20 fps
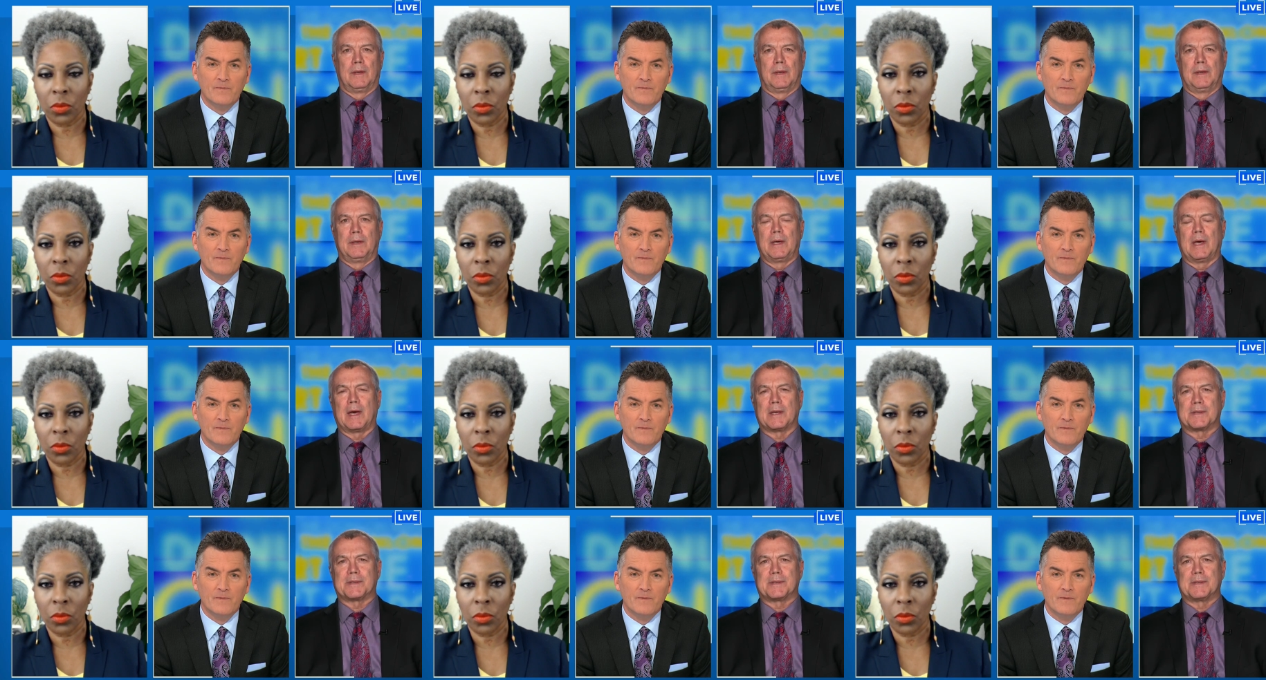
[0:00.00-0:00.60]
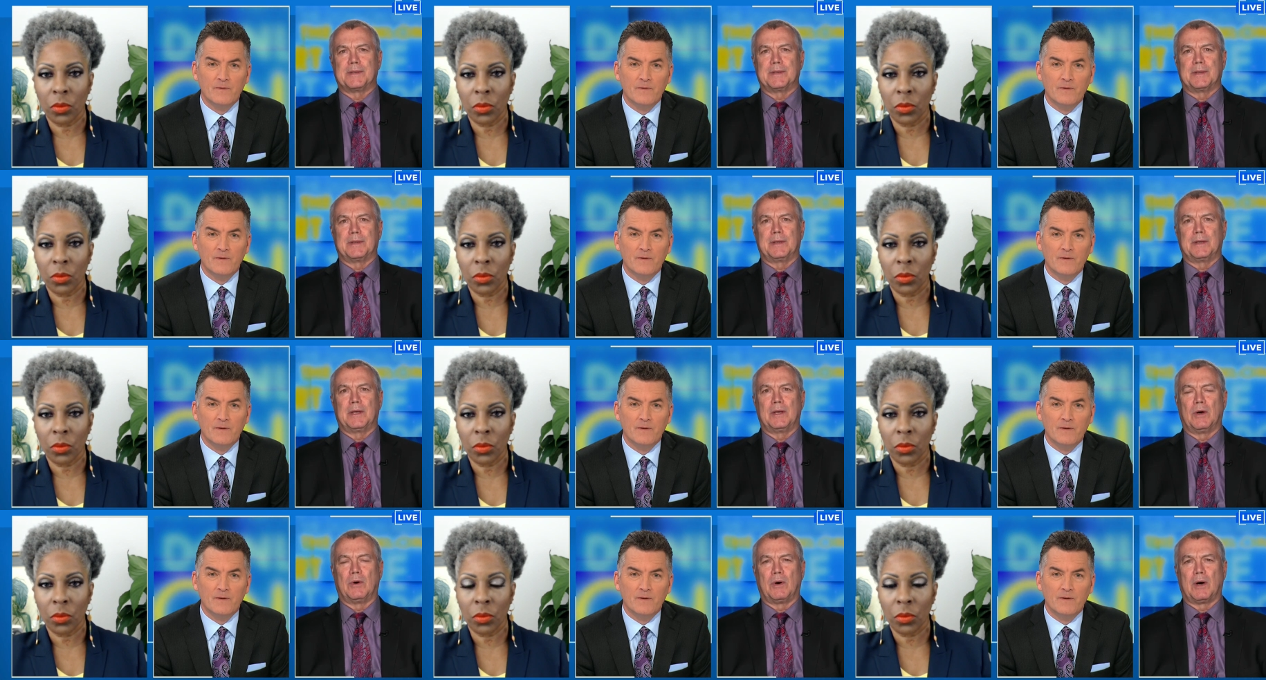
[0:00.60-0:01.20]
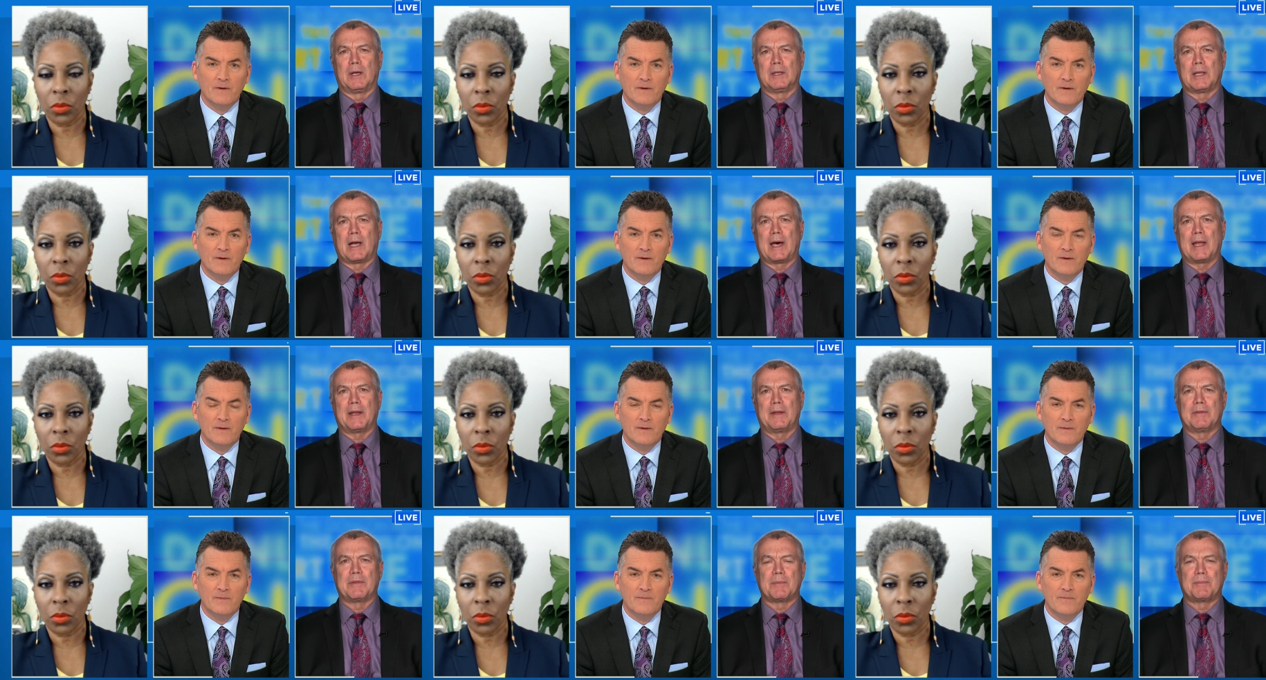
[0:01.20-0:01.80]
Speaker 1: Yes, you know, a
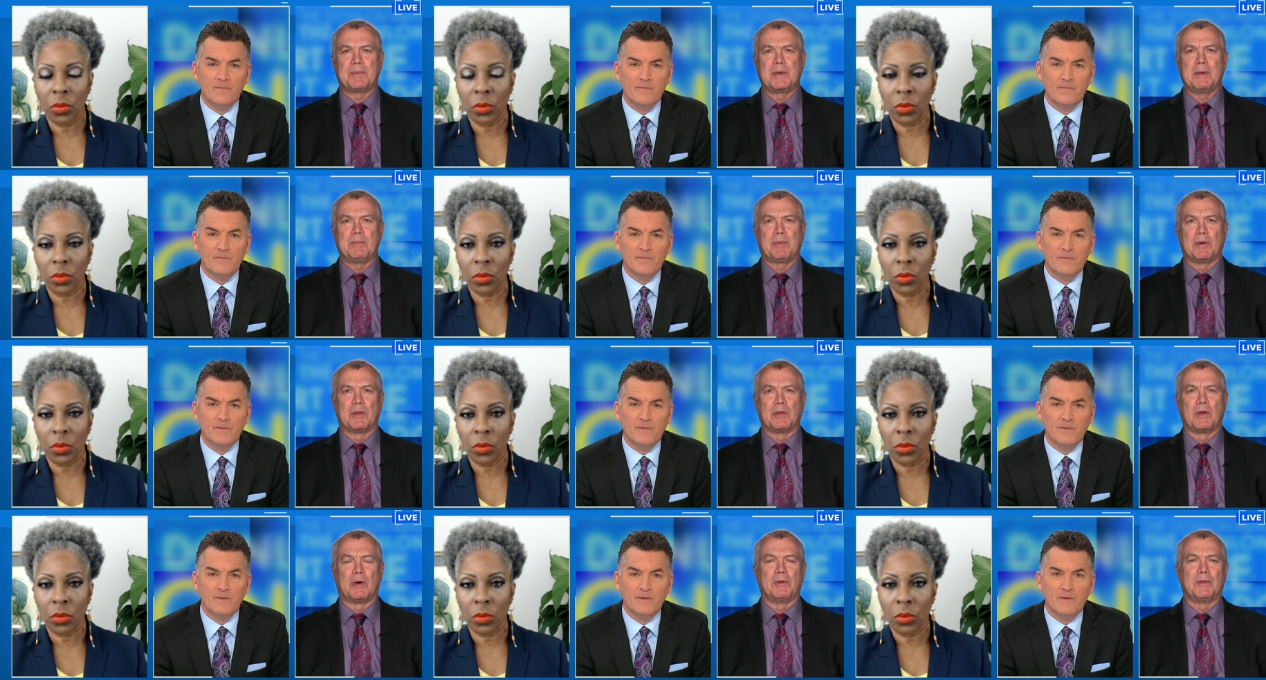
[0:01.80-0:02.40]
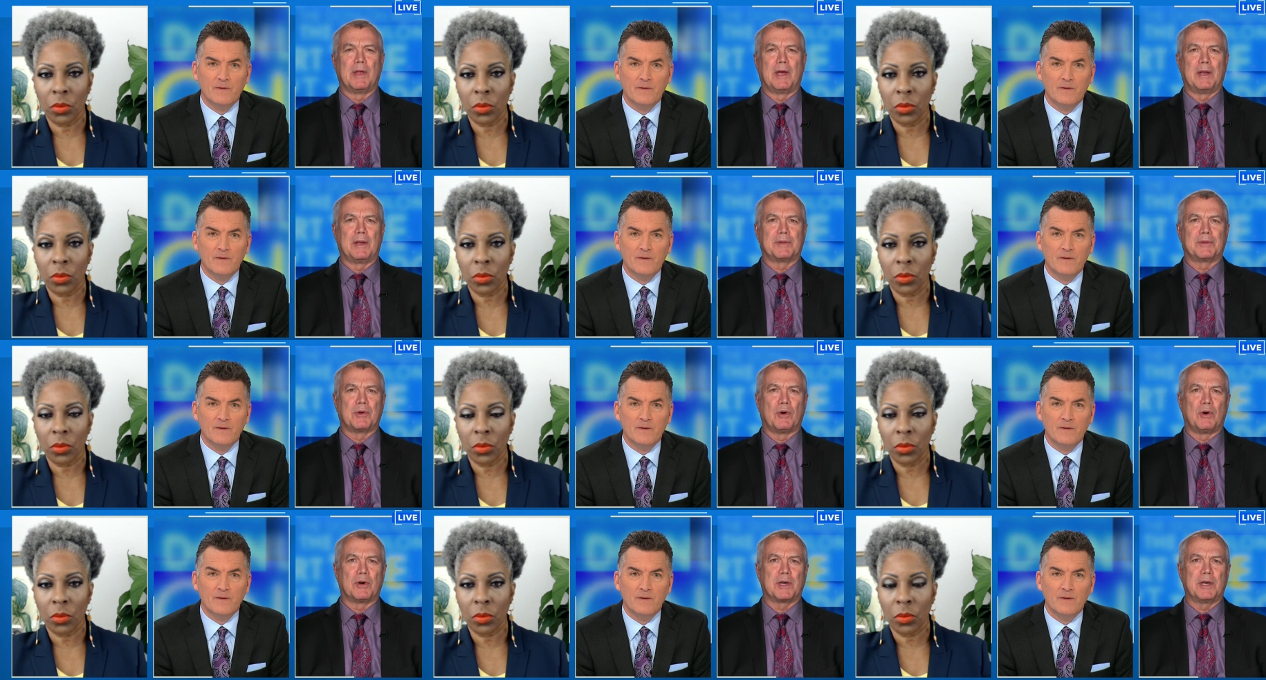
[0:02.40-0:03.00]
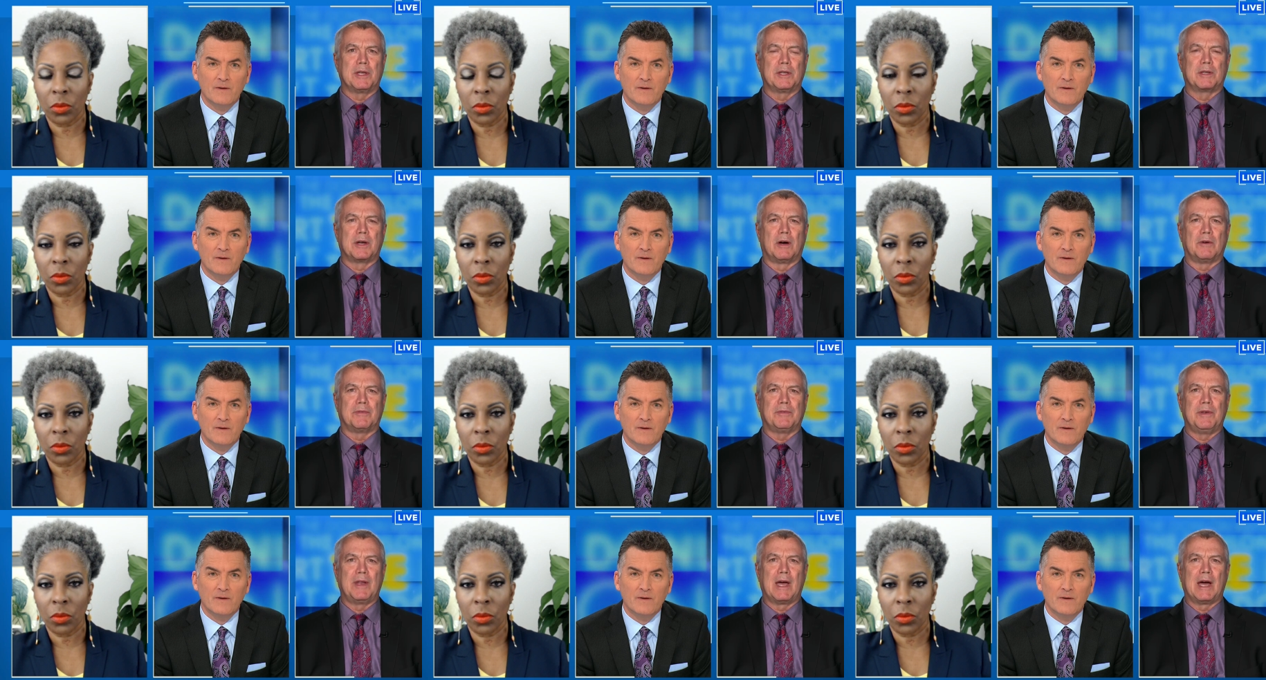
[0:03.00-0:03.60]
lot of the people, though, that are talking
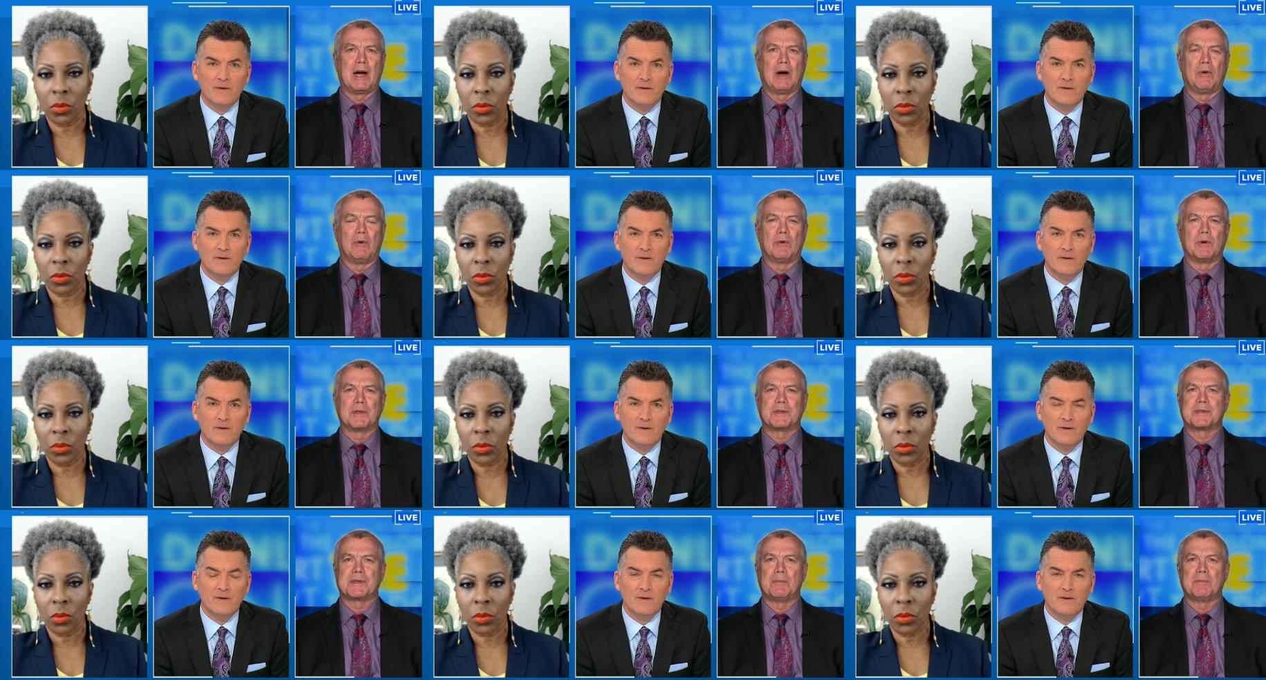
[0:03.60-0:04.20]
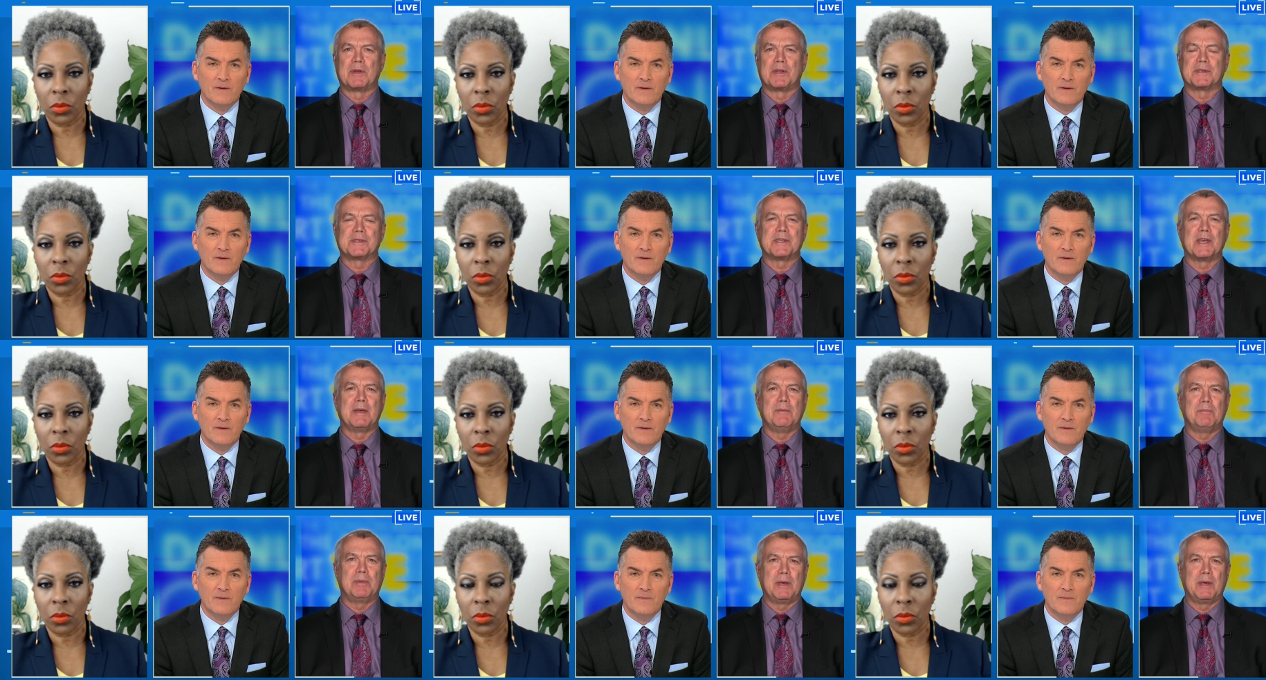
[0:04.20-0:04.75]
tough now were some of the same